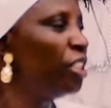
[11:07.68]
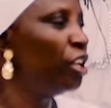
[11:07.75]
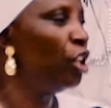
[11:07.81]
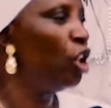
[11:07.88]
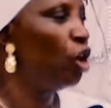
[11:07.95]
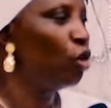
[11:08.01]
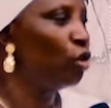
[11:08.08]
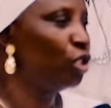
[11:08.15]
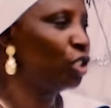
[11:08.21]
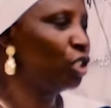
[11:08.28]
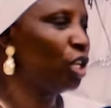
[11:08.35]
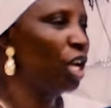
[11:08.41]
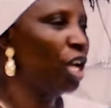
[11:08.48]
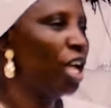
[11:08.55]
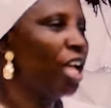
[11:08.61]
in the Lord,
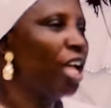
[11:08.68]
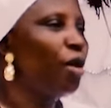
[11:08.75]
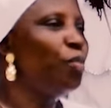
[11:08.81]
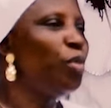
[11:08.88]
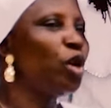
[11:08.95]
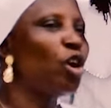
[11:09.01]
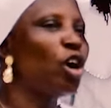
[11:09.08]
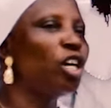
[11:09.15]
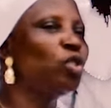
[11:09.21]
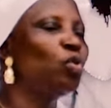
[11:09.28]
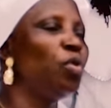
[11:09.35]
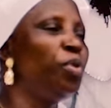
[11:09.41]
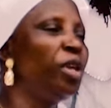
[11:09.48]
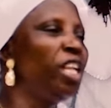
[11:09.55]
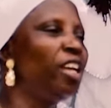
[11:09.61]
because
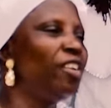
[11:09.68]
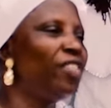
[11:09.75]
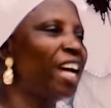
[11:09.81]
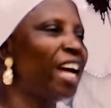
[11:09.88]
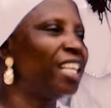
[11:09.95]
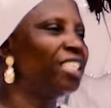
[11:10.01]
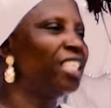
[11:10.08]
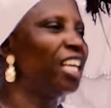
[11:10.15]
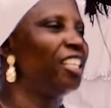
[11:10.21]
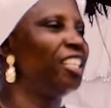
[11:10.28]
we believe that